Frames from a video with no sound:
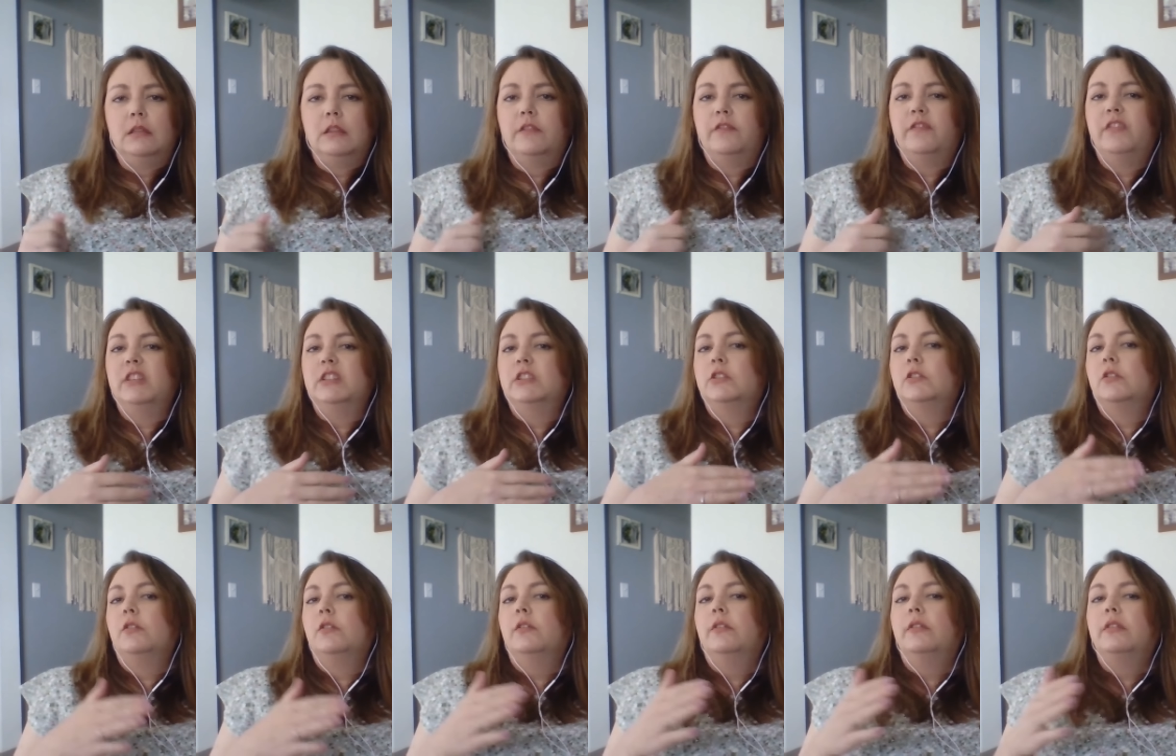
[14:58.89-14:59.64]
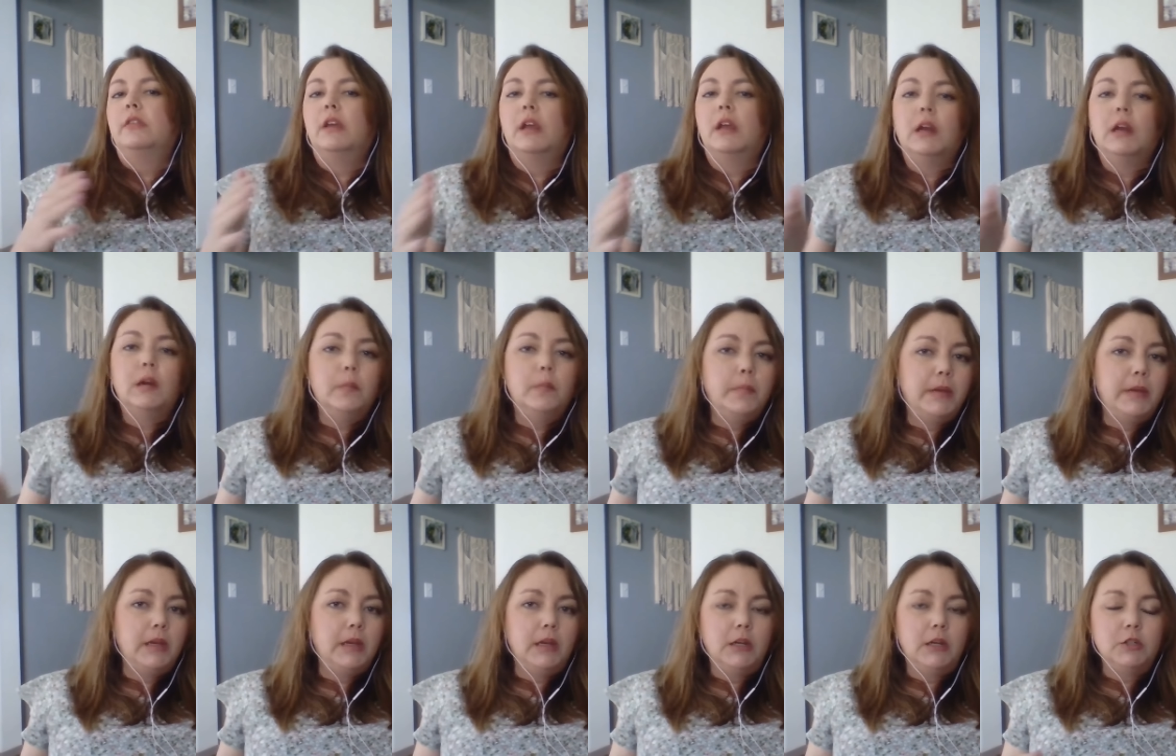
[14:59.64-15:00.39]
the physical
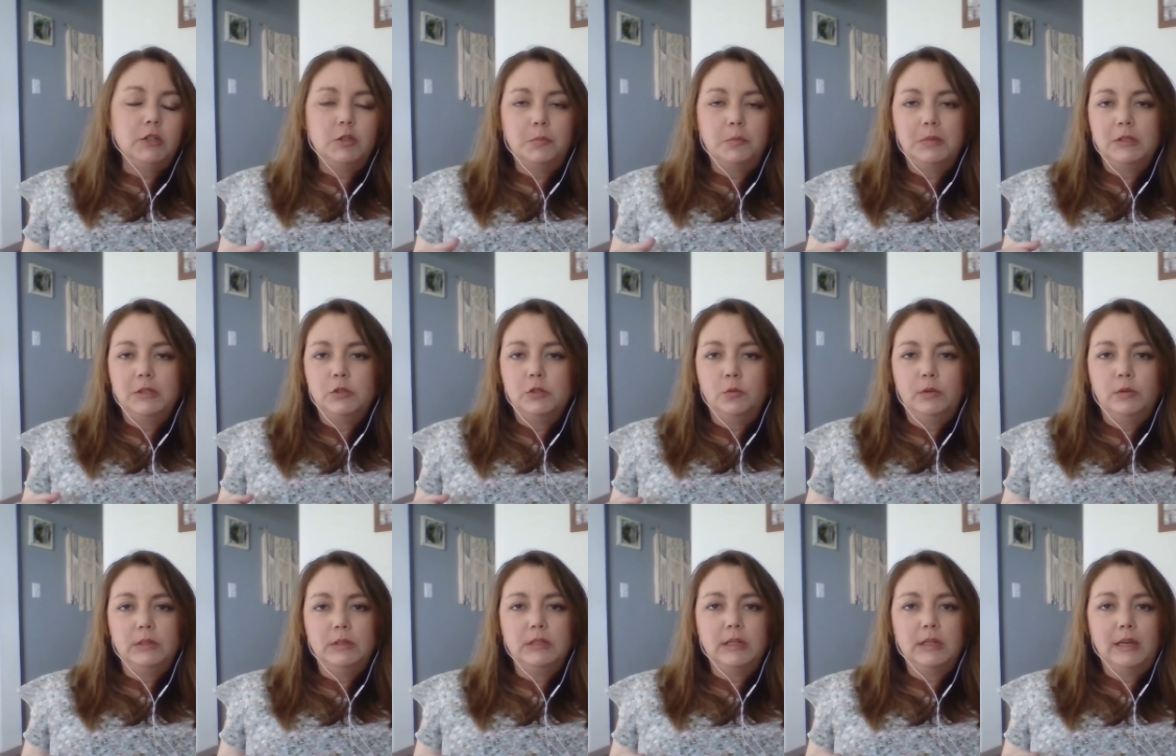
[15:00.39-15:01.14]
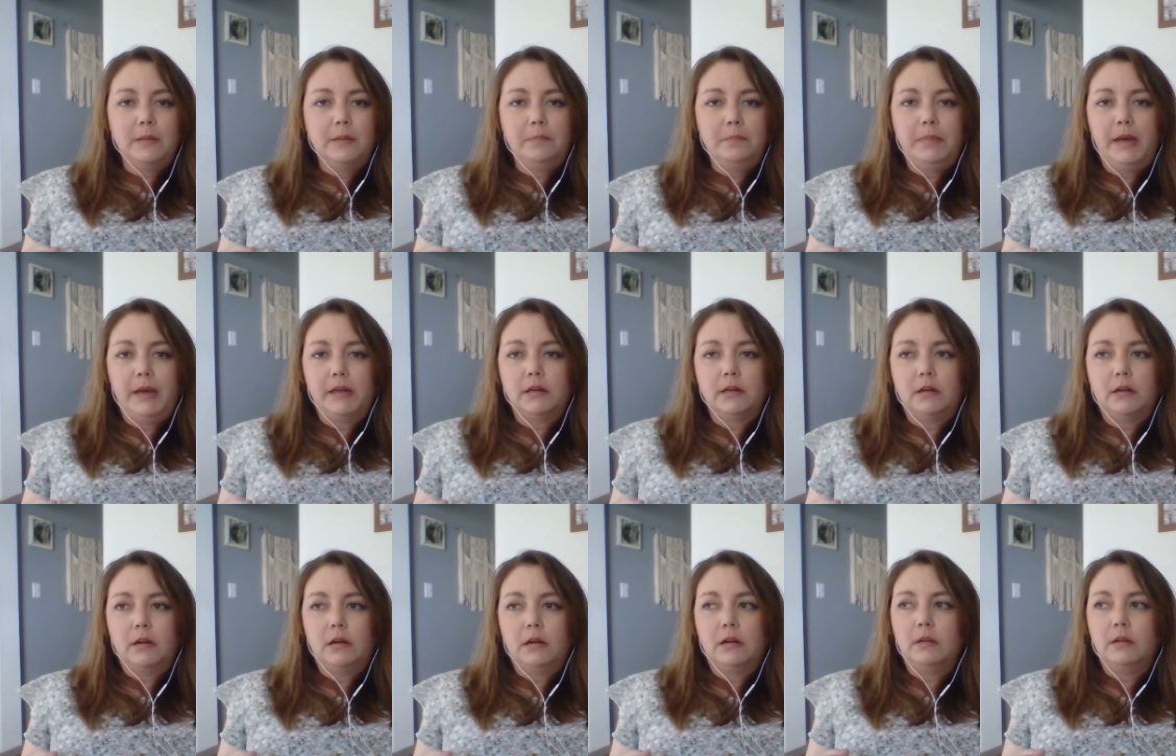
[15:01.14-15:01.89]
therapy I should be doing to get
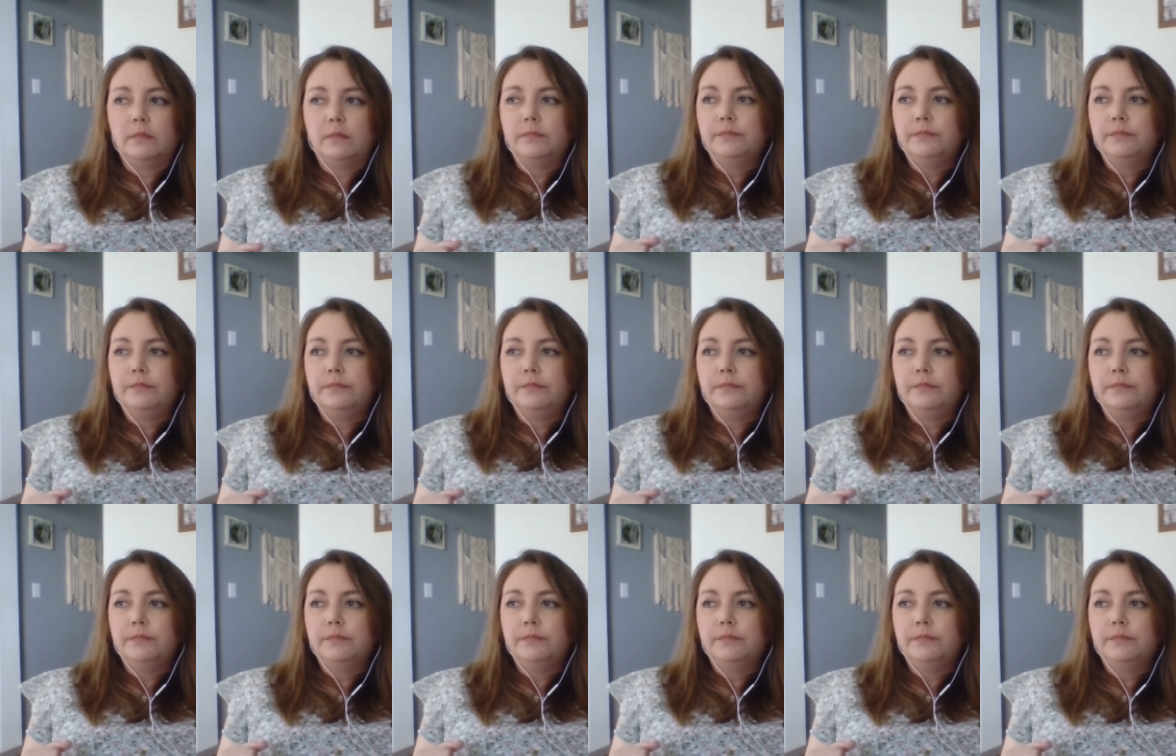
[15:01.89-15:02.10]
better.